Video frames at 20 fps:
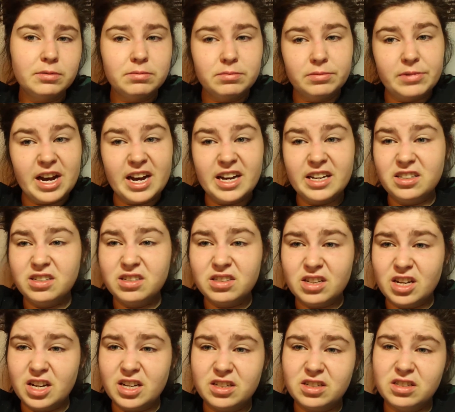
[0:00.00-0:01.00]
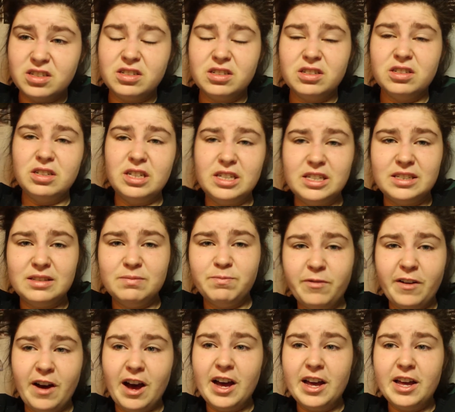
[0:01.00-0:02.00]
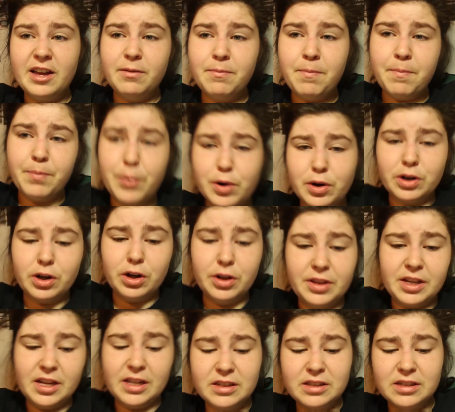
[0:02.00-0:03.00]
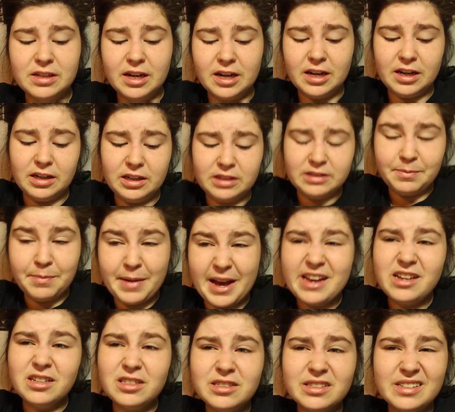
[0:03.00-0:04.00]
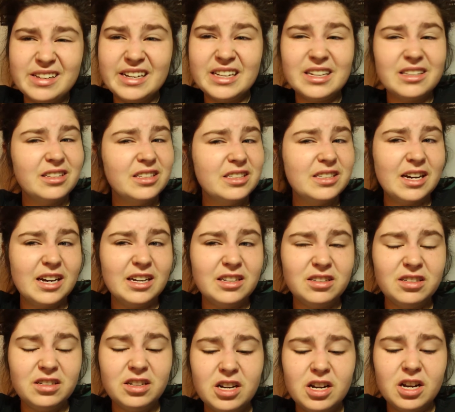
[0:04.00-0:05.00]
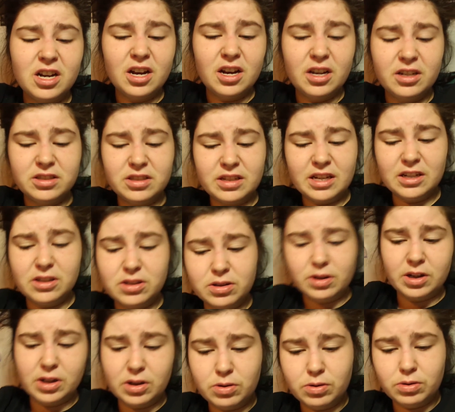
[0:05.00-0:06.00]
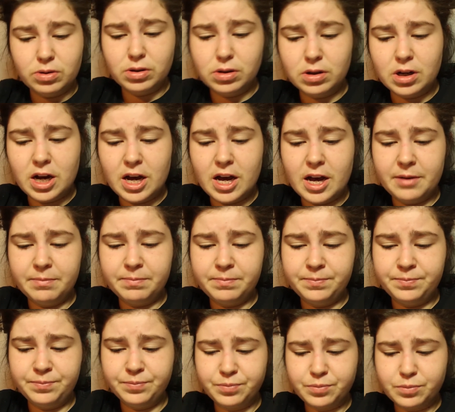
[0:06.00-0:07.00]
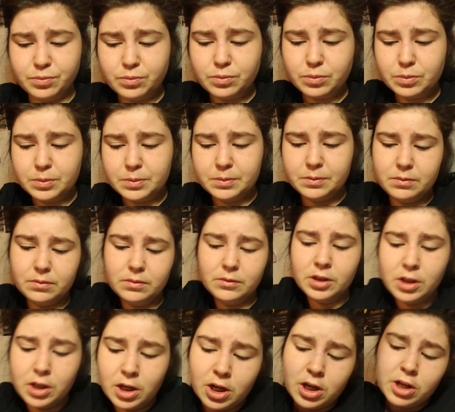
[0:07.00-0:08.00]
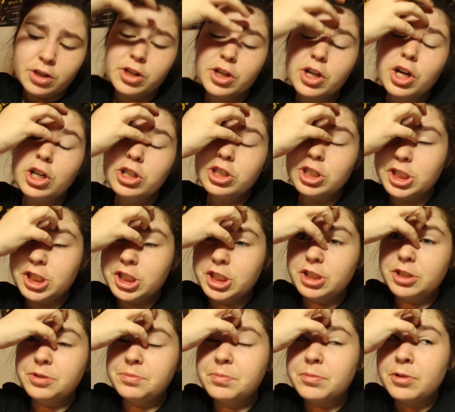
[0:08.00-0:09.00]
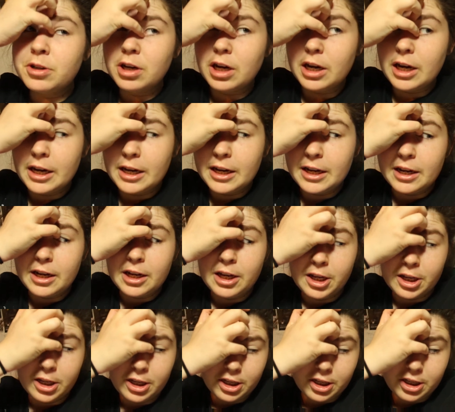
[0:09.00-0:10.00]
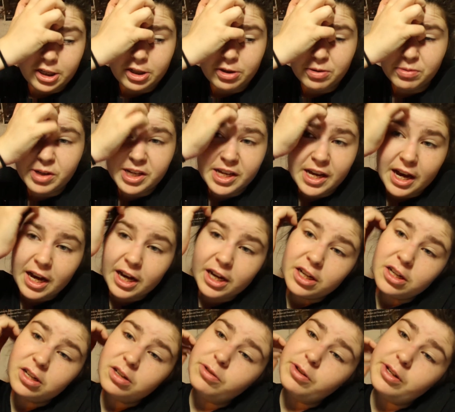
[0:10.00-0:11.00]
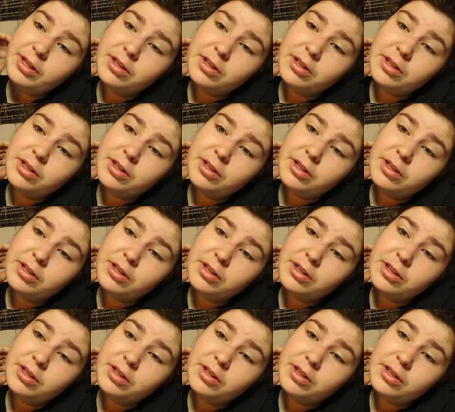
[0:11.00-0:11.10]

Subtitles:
nice and he's fine, but on the inside he's a mess, like the sand. So that's quite cool. The costume Alex